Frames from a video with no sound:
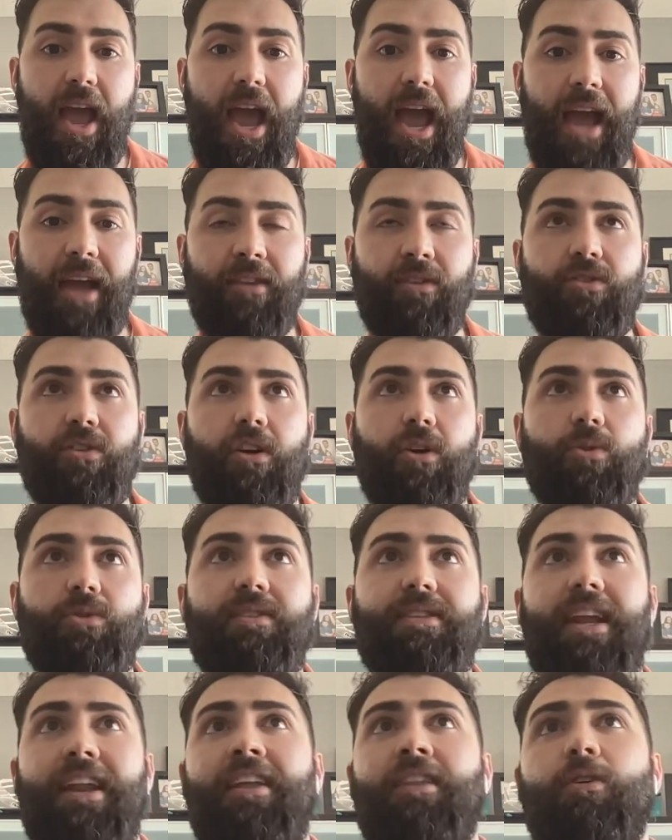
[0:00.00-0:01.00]
And so
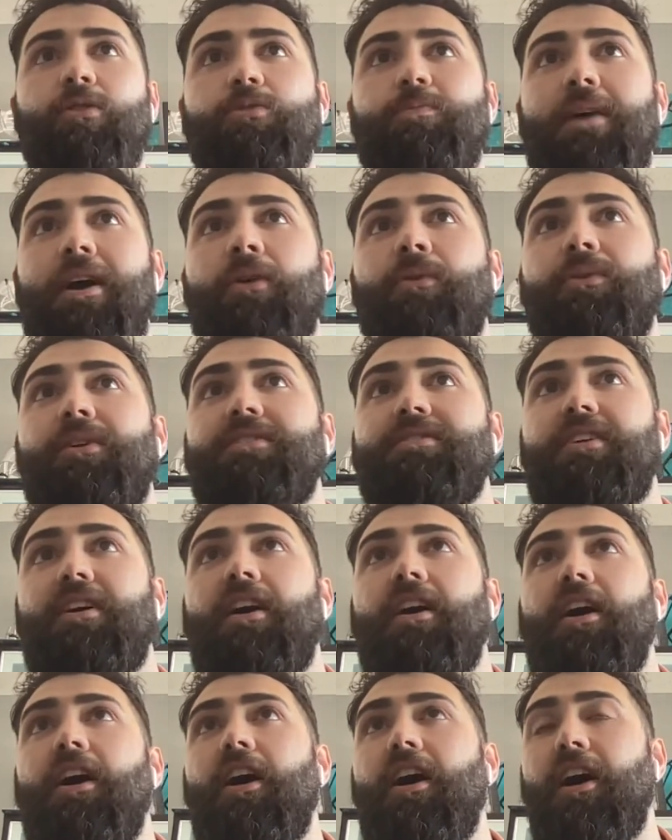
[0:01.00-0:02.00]
setting those boundaries
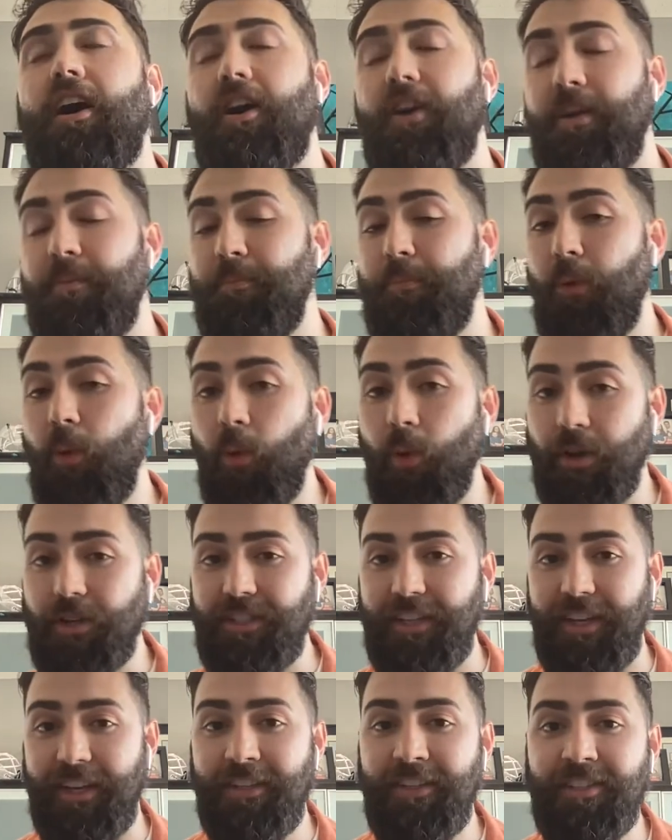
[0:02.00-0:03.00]
are
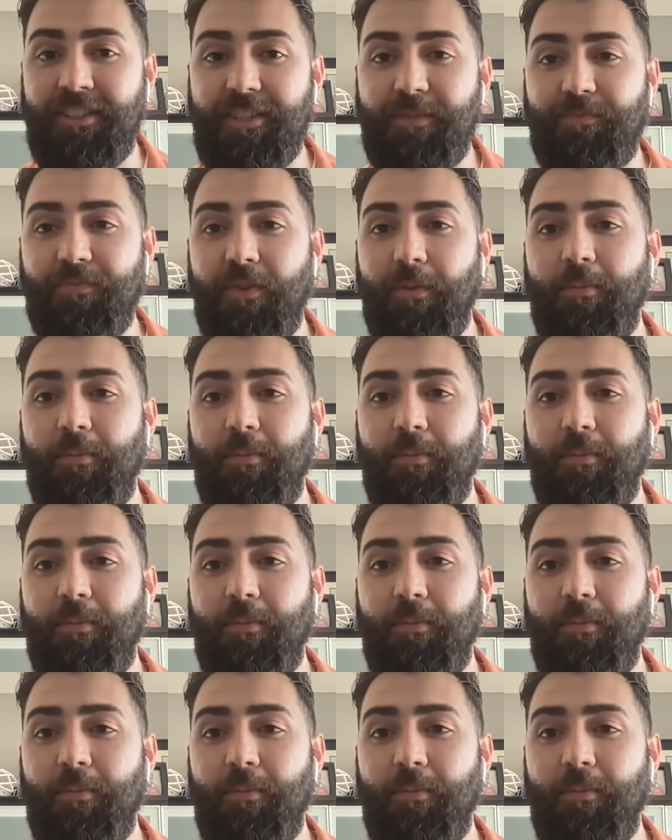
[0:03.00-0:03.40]
important,